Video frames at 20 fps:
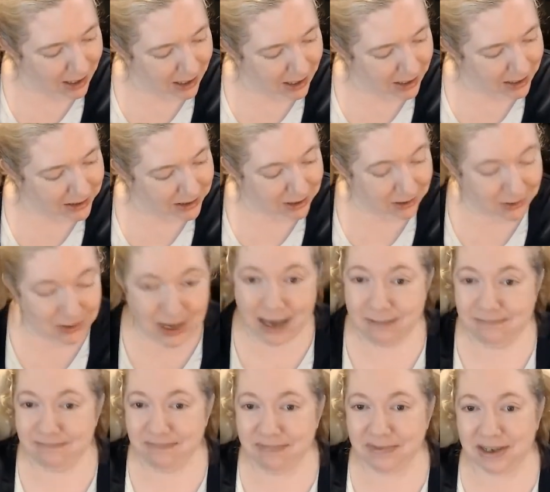So
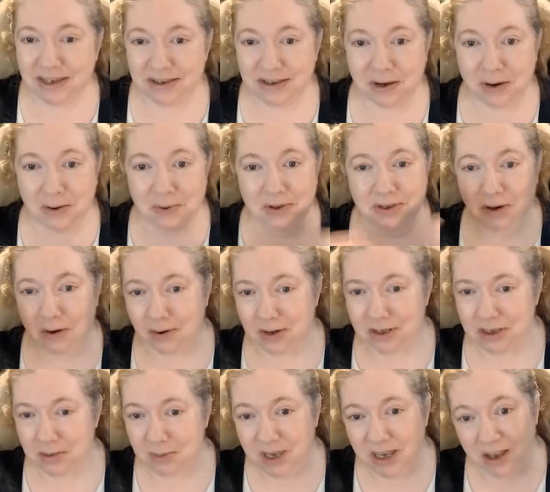yeah, so it's going
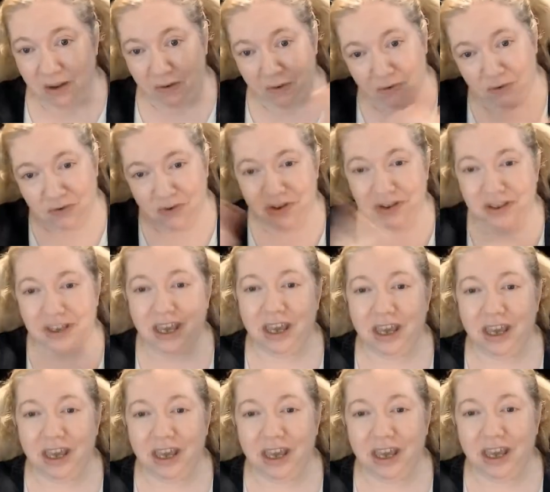to be a full day
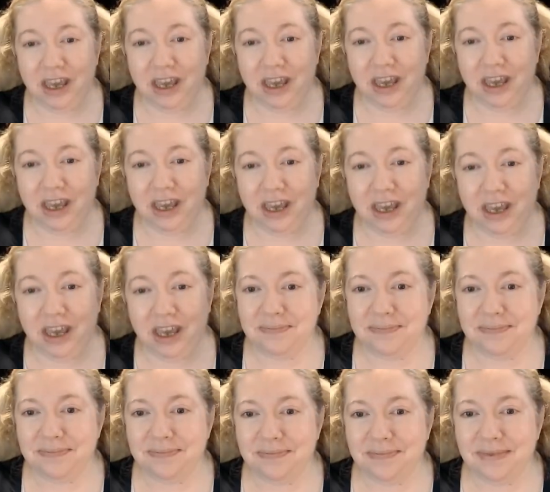for me,
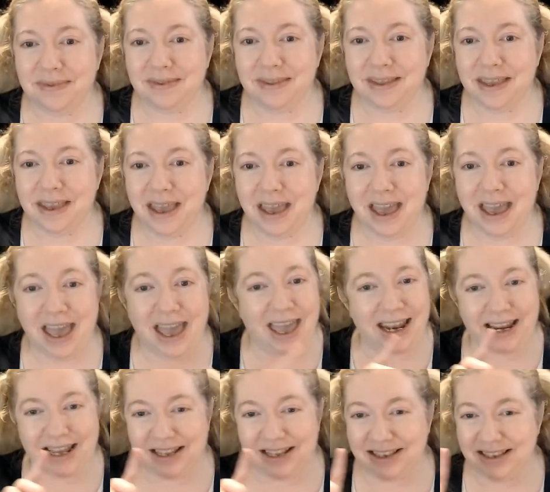
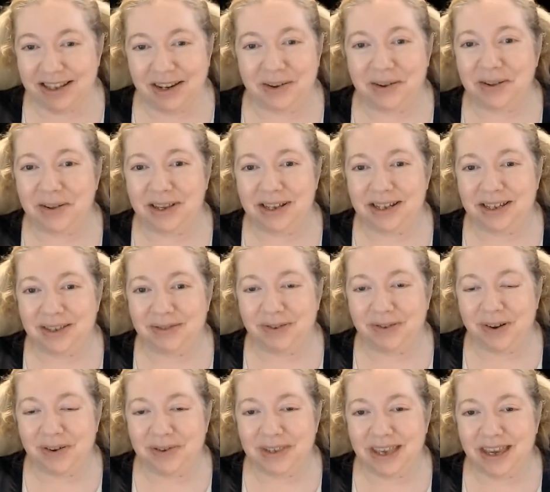and I totally just
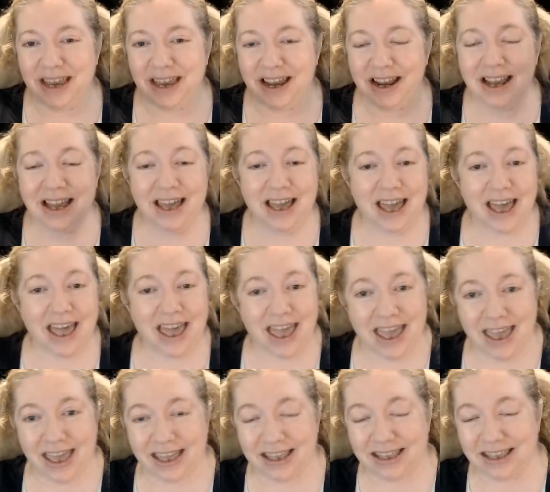froze there,
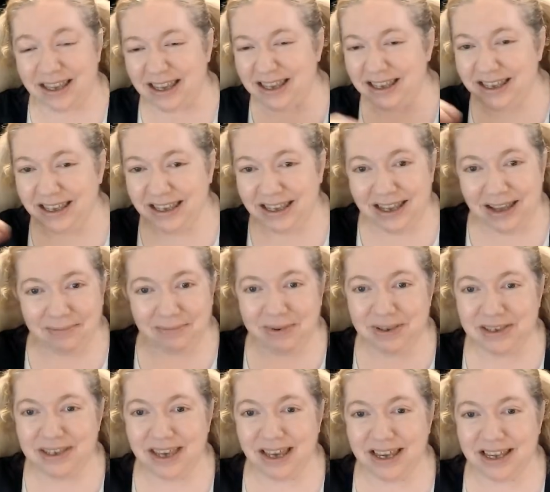and a couple
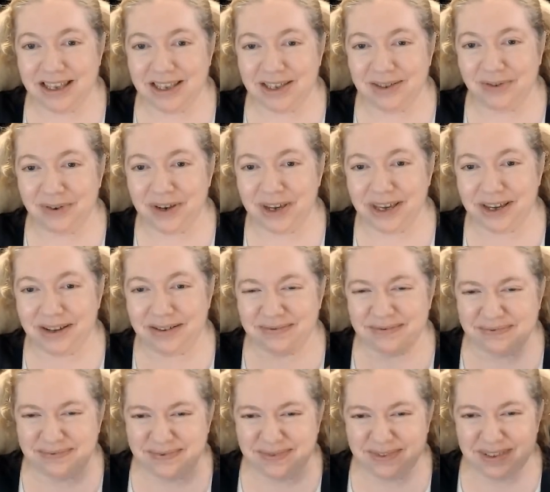seconds for you.
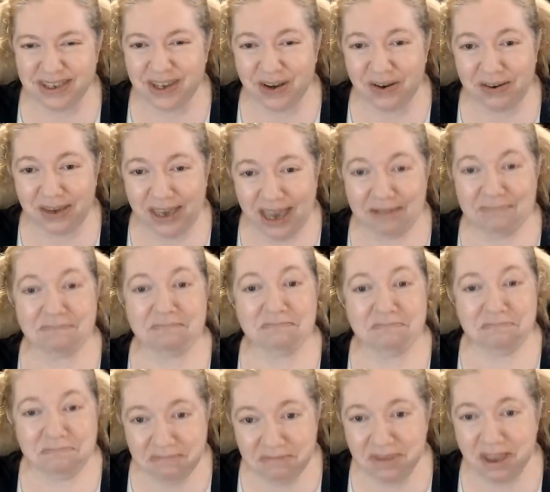So yeah,
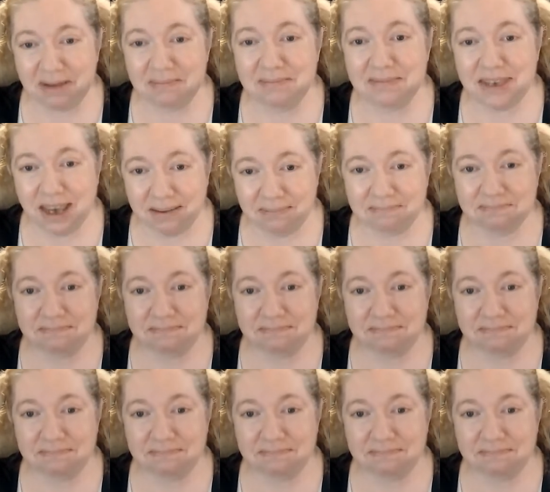thumbs up.